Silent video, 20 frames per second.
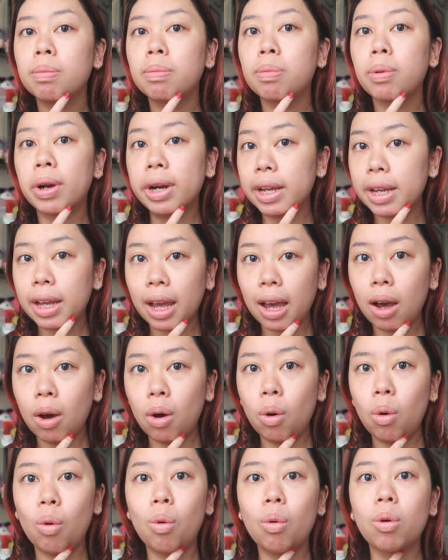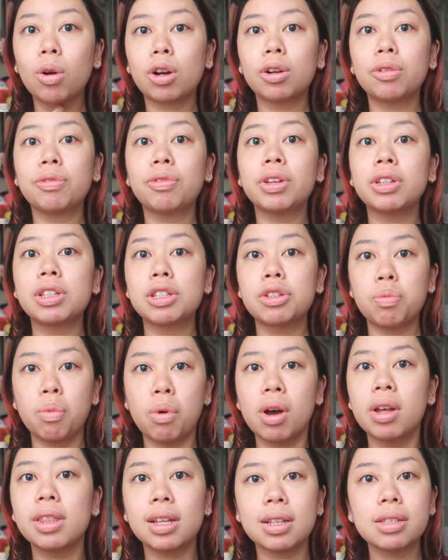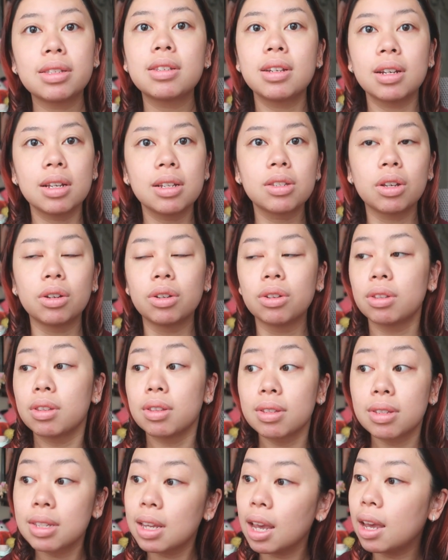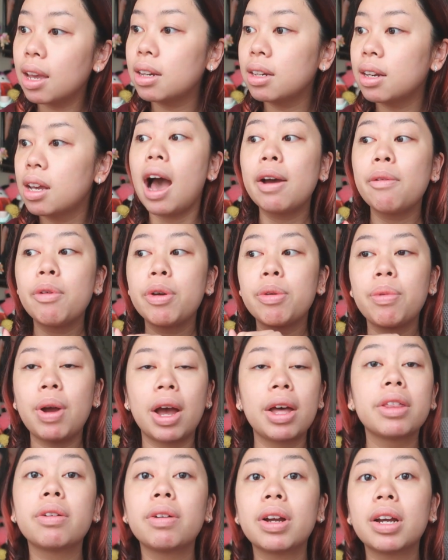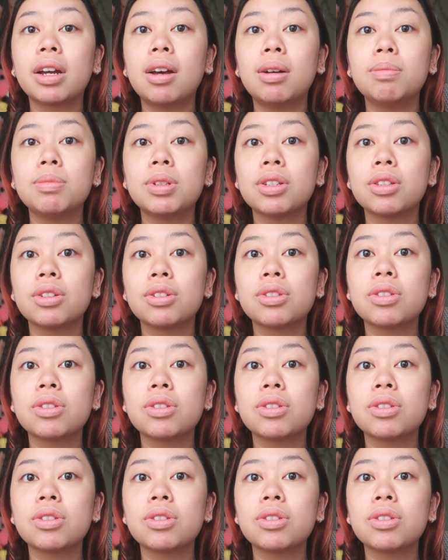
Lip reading: breakout or if it's one that stays under the skin. I would rather it come to the